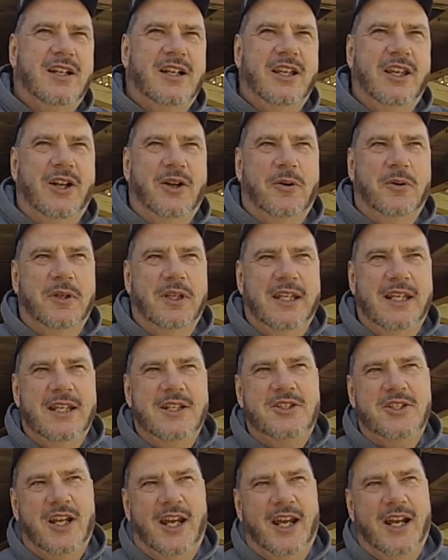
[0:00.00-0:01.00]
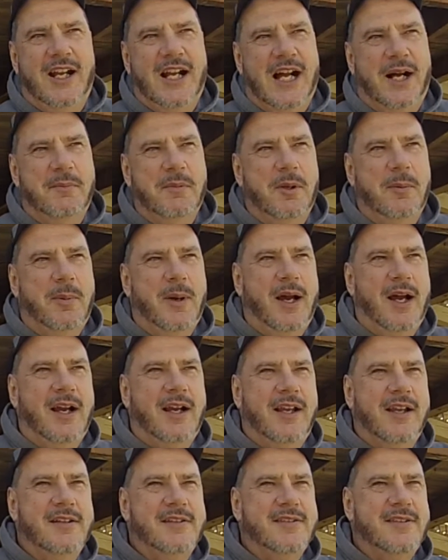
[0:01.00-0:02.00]
Nietzsche coming
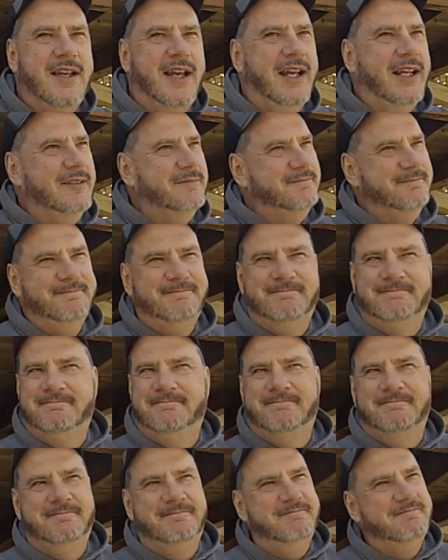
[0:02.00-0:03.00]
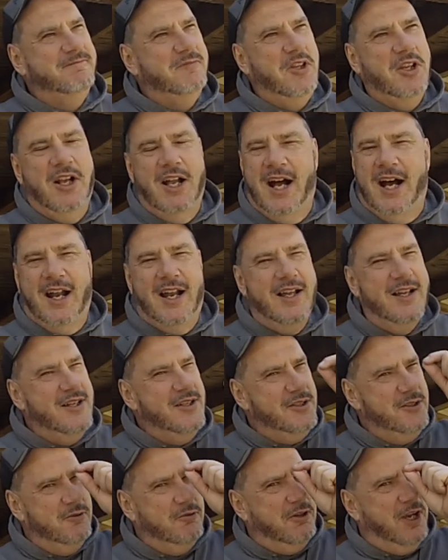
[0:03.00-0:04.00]
back and saying, you
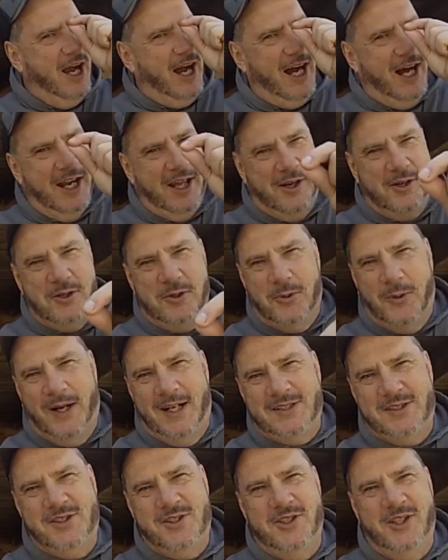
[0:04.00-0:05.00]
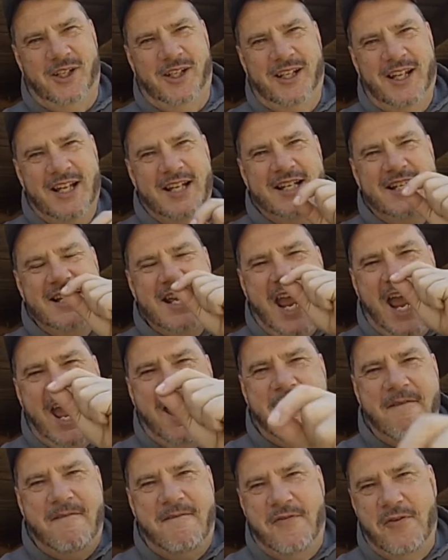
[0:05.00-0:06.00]
gotta question
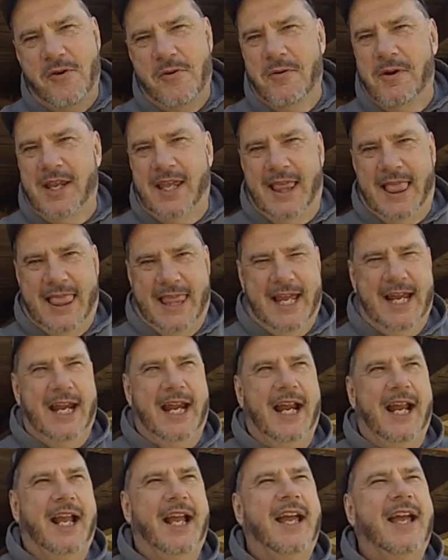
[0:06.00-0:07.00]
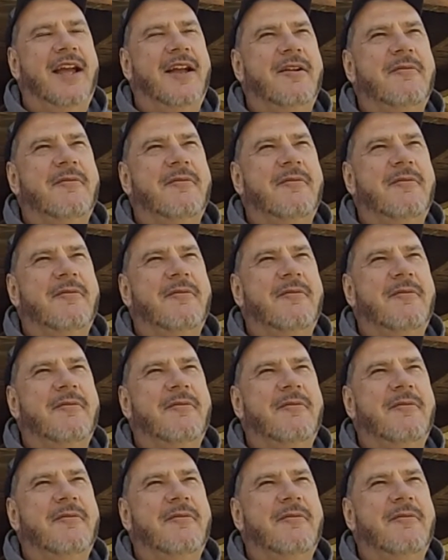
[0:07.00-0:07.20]
everything.